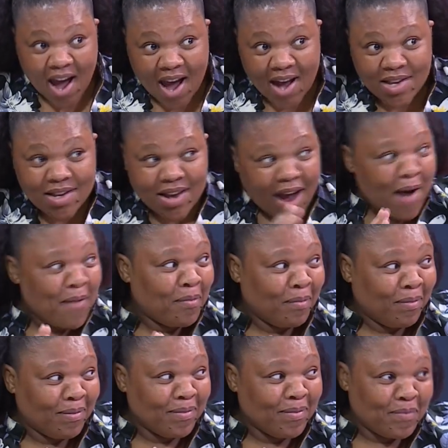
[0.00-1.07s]

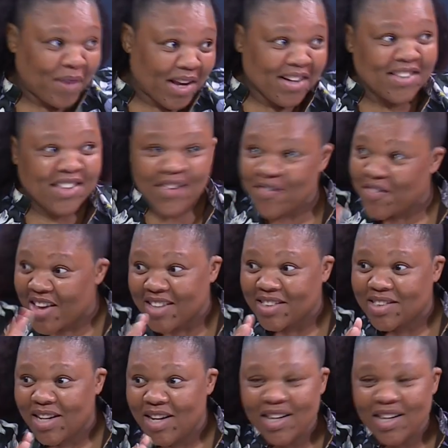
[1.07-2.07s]
Adam being the first,